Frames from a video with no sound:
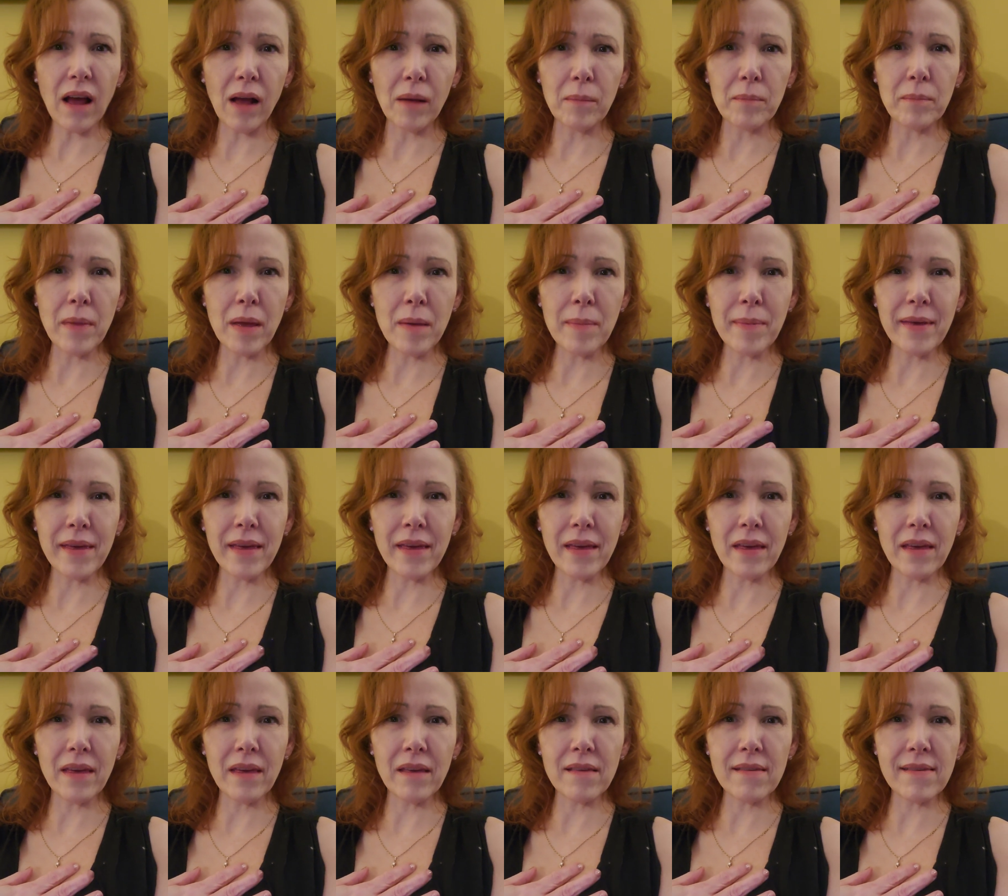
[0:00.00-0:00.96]

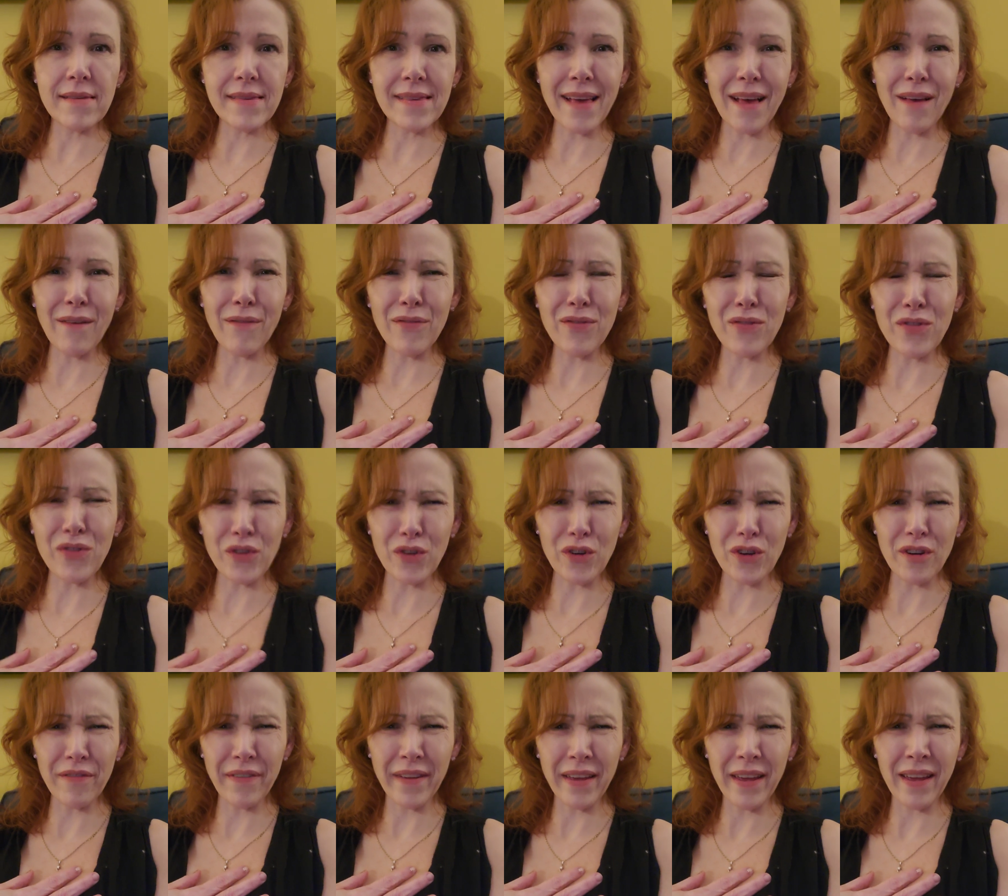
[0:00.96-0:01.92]
maybe
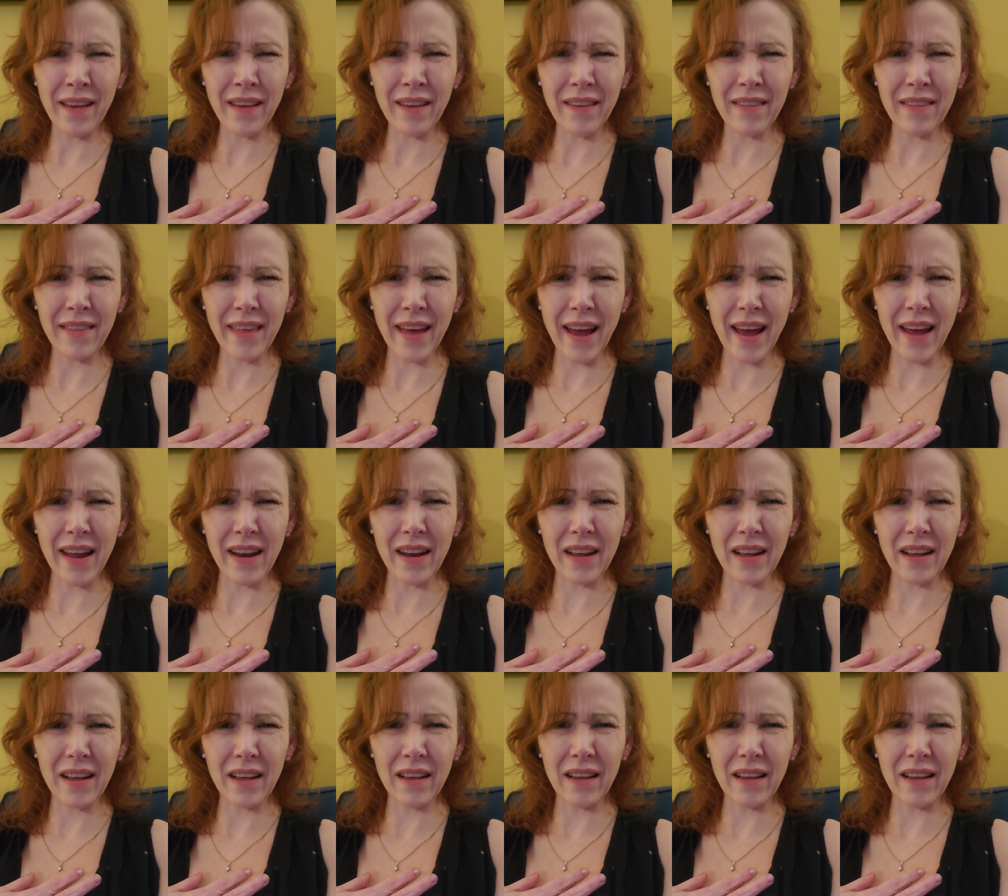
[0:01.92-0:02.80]
self-serving, that